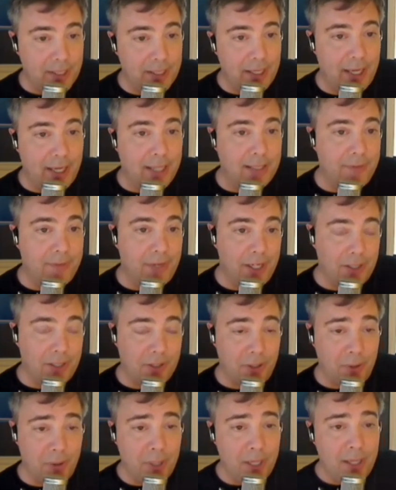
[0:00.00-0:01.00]
uh, activate
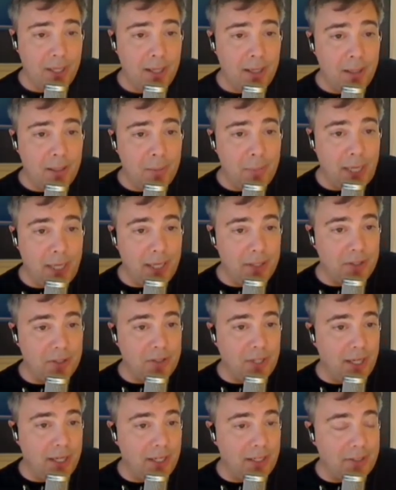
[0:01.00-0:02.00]
it. So, my
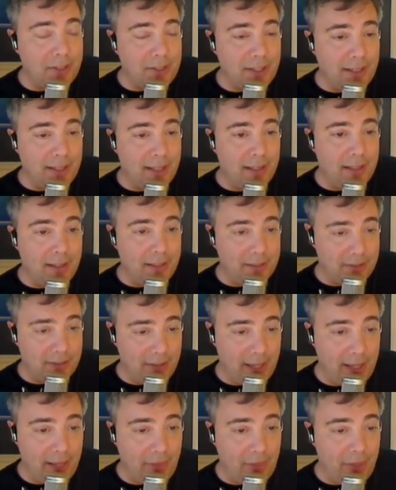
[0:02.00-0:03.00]
understanding is that,
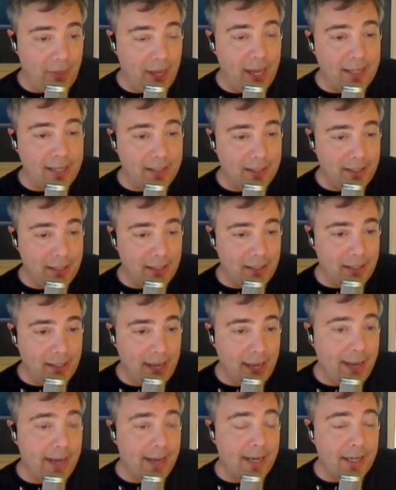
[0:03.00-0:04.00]
is that that
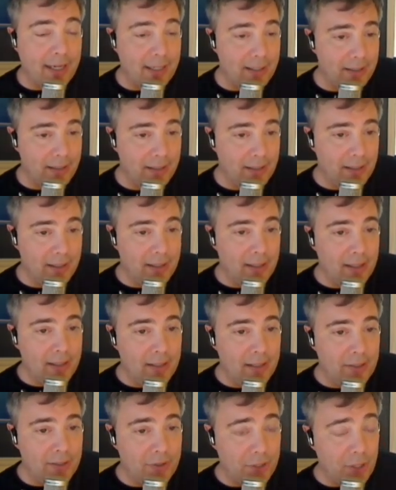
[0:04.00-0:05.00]
hack
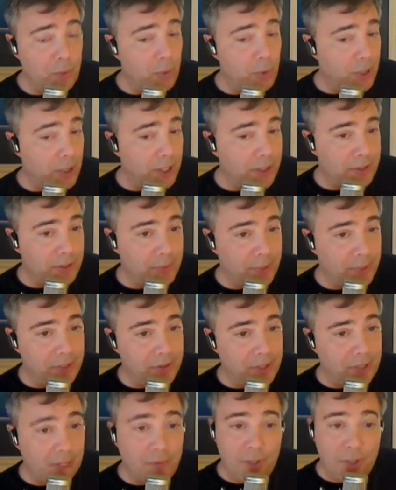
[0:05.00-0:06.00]
still works in
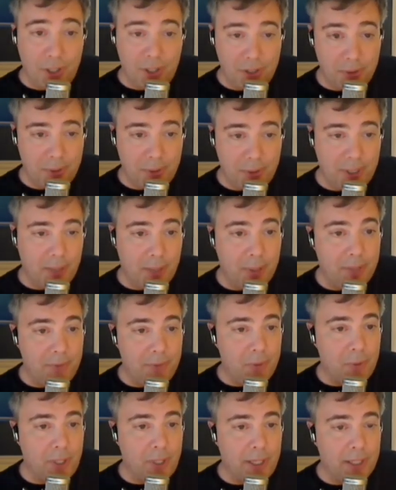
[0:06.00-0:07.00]
Windows 7. You could do it that
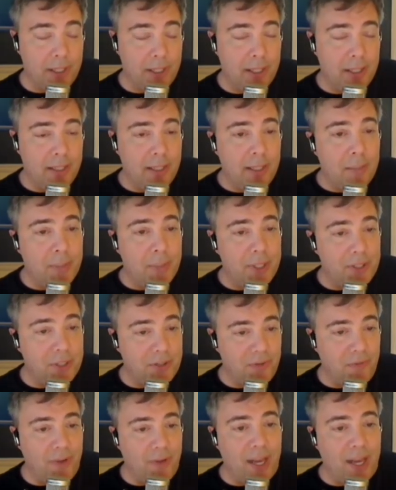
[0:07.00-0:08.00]
way if you wanted, but
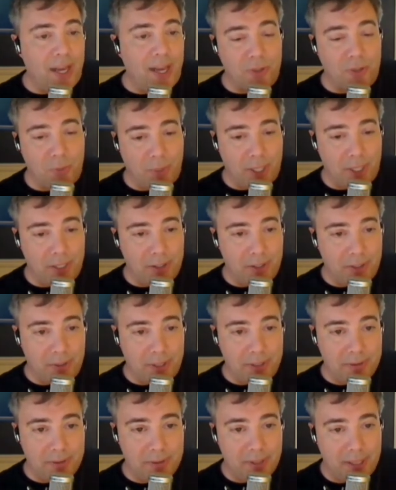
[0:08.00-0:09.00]
there's a faster way to
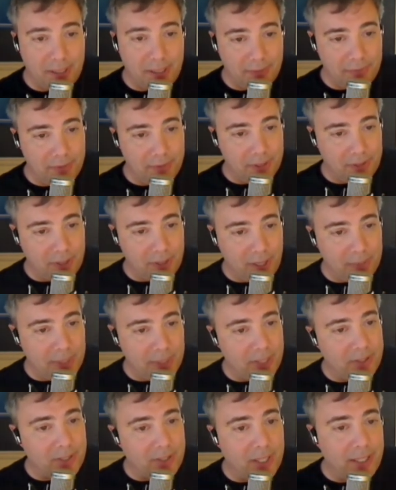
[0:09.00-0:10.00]
do it, and I've, it's
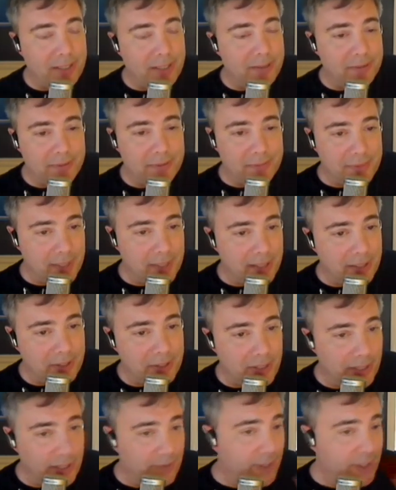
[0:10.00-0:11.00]
on my site. I'll
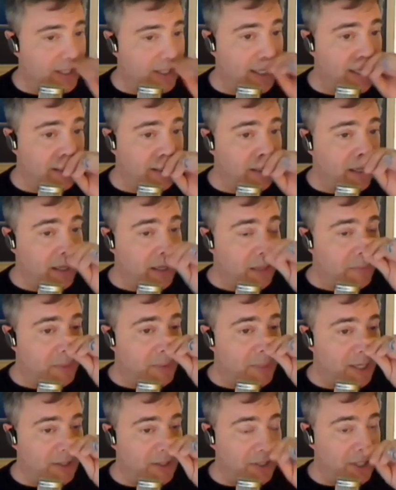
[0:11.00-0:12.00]
just leave it at that.
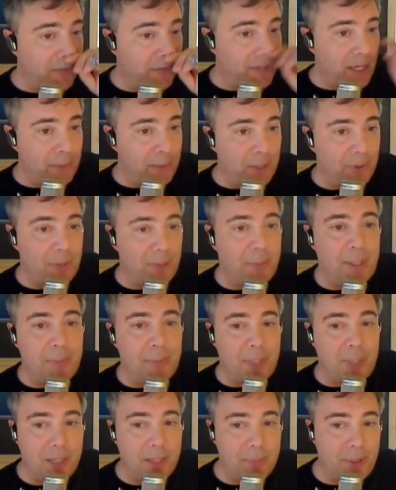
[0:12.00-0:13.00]
But Microsoft came out with a
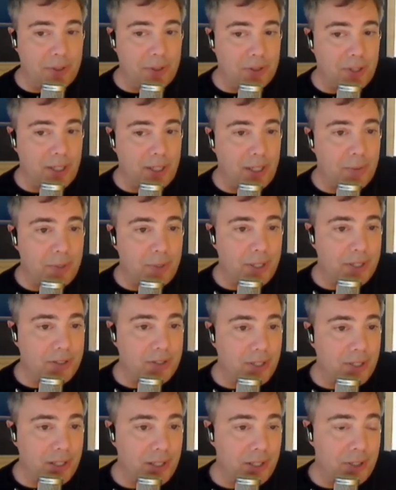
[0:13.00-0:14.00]
big blog post today where
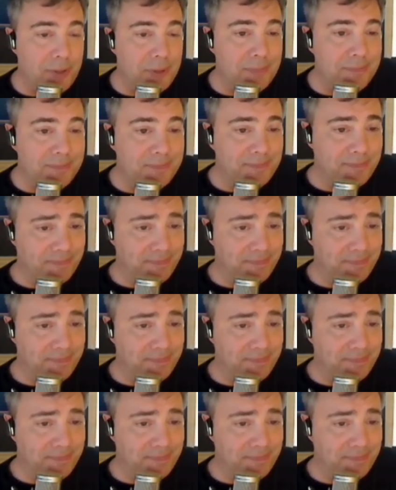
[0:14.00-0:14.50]
they said, you know,